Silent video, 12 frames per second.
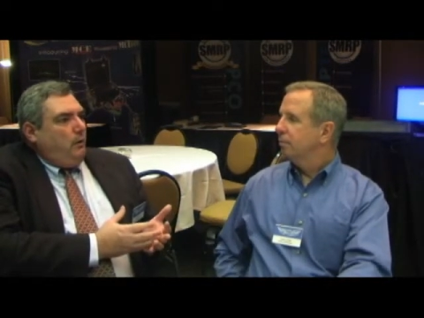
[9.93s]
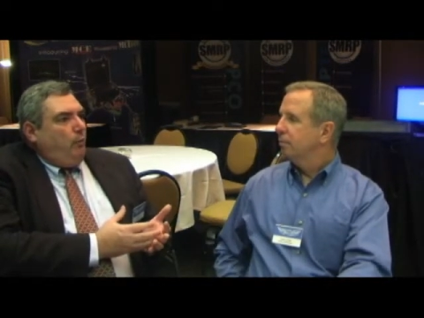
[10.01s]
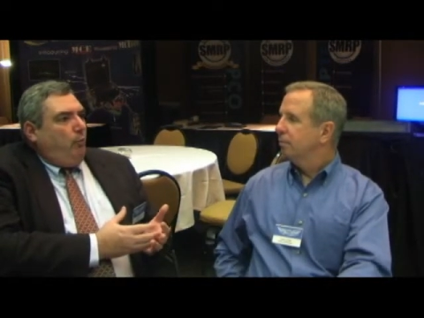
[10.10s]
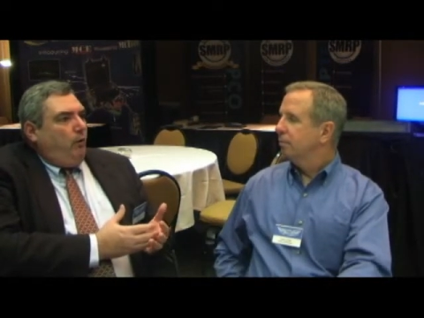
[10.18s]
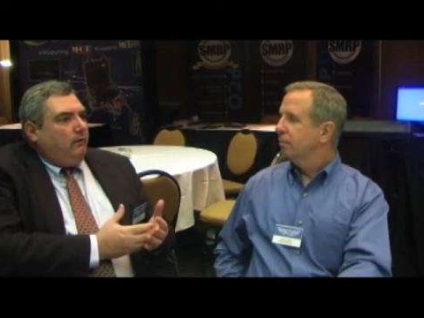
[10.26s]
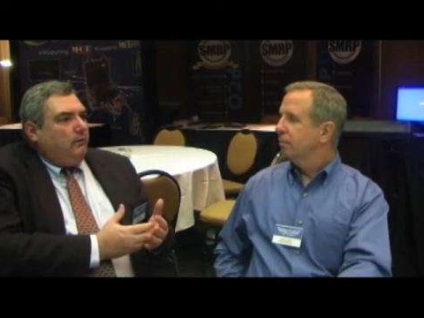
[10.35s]

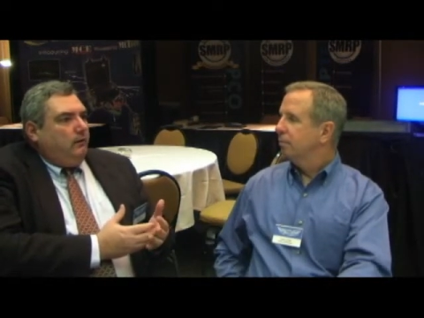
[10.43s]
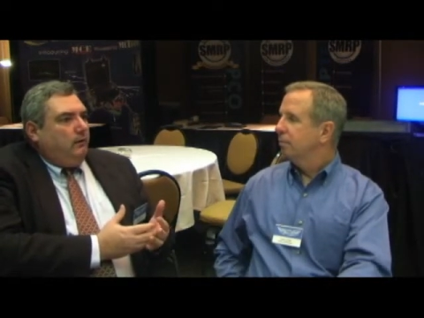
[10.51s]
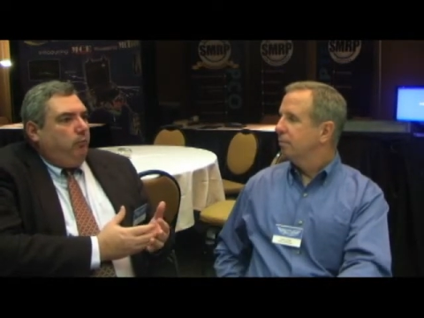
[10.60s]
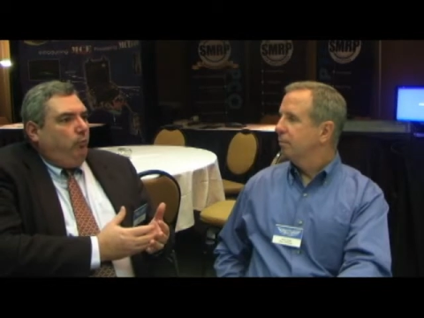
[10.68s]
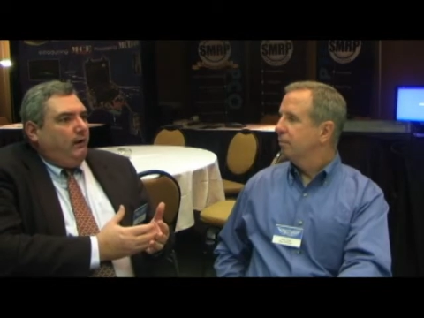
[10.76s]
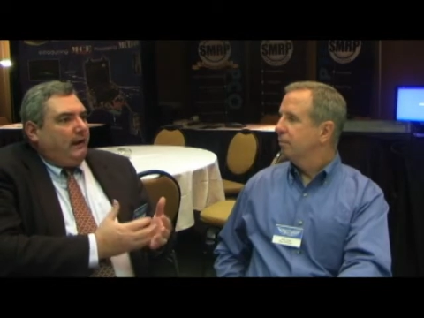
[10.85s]
Speaker 1: what
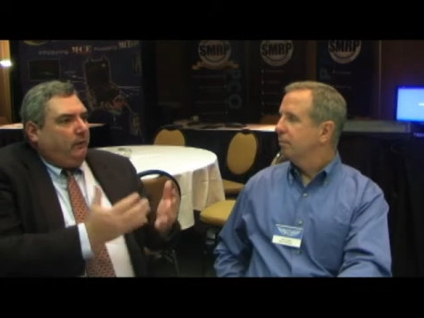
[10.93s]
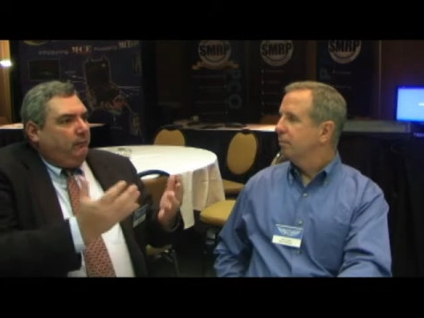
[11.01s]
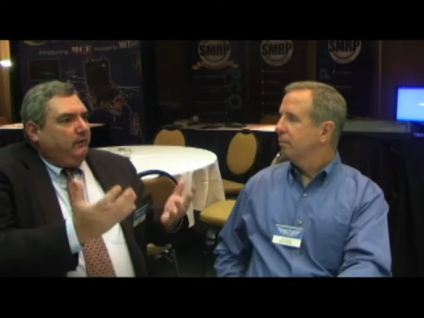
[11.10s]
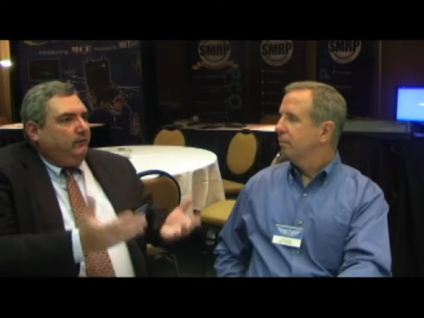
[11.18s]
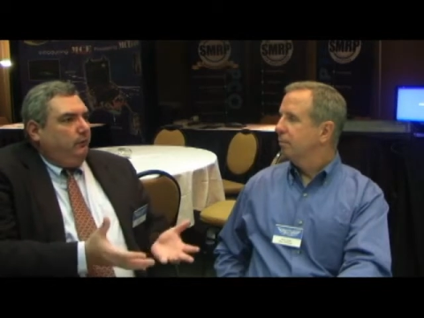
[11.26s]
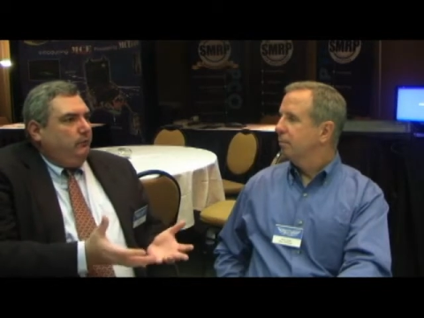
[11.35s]
what can we
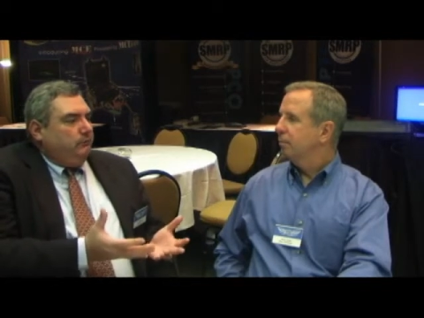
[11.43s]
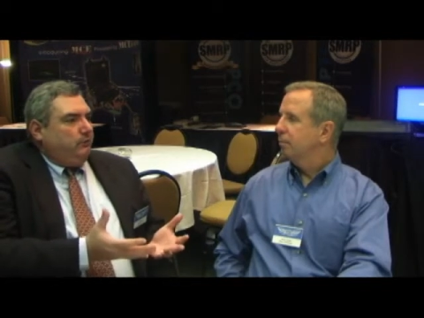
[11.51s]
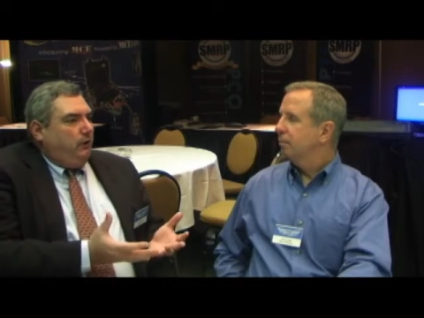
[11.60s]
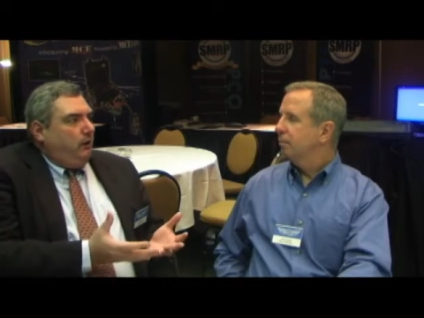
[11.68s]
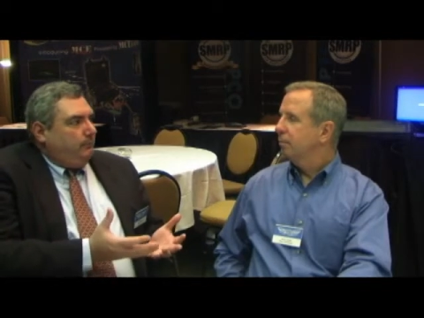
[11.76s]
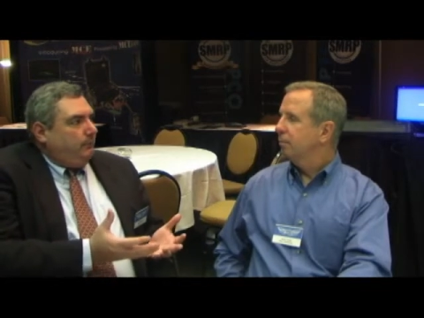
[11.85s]
do
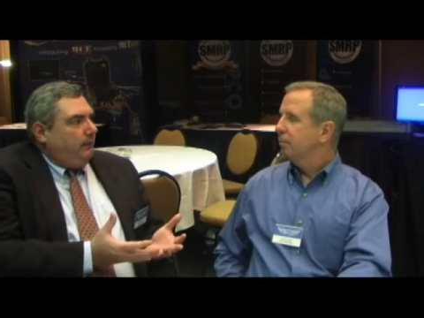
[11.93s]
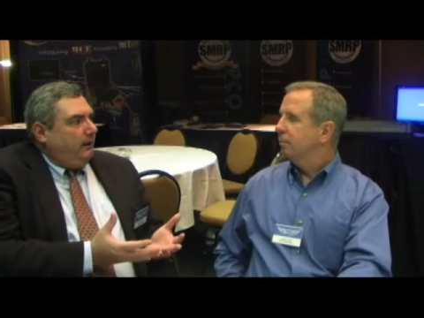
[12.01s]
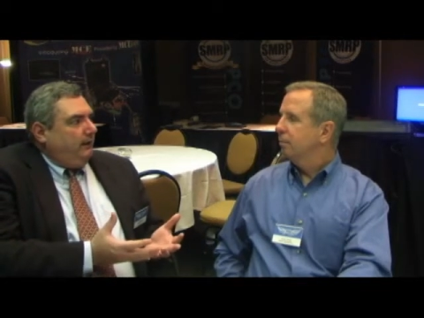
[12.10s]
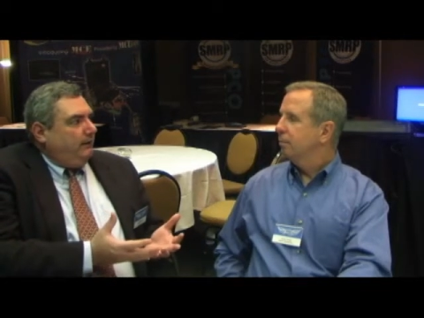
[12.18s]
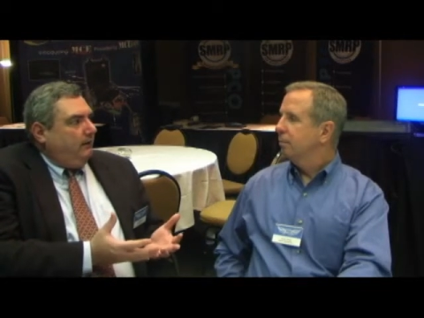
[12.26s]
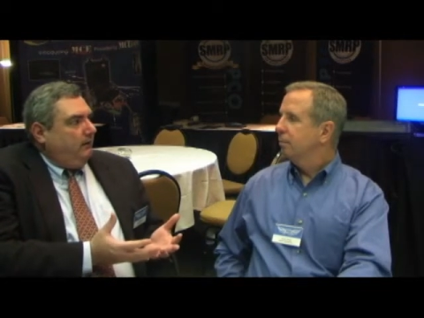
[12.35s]
to
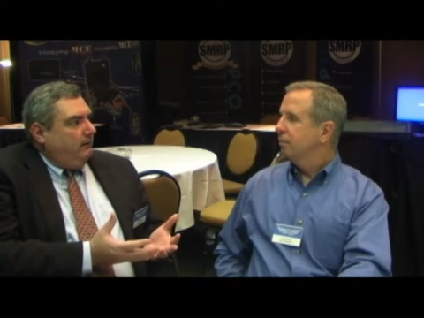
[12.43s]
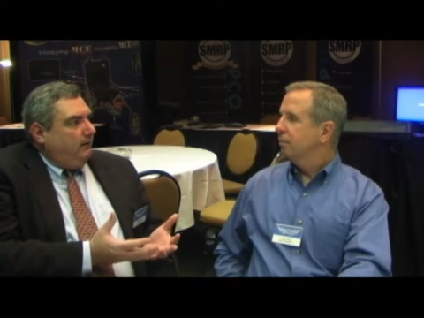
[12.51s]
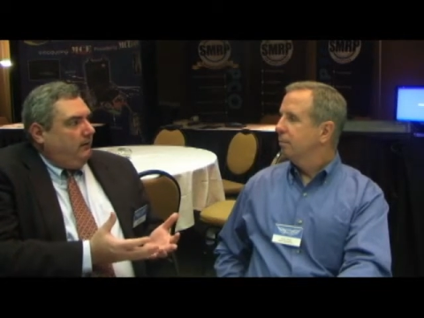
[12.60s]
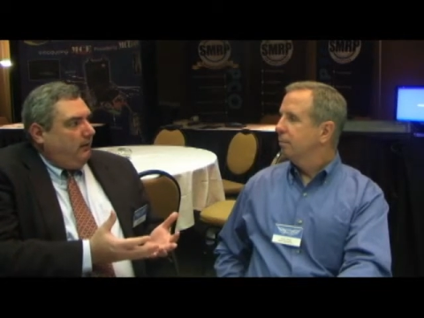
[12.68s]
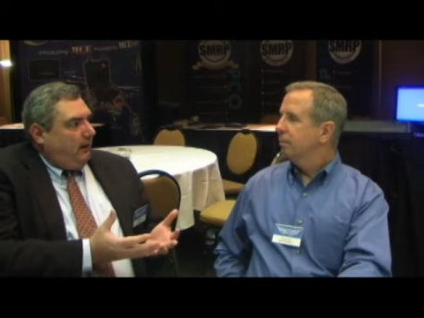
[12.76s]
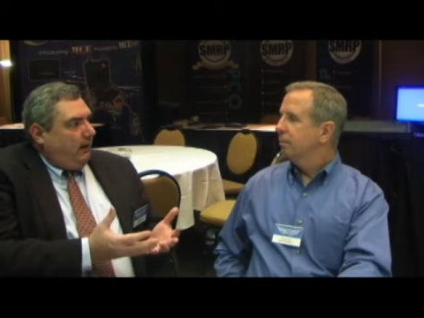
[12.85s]
upgrade
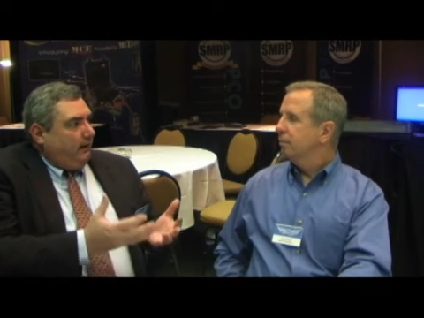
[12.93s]
our,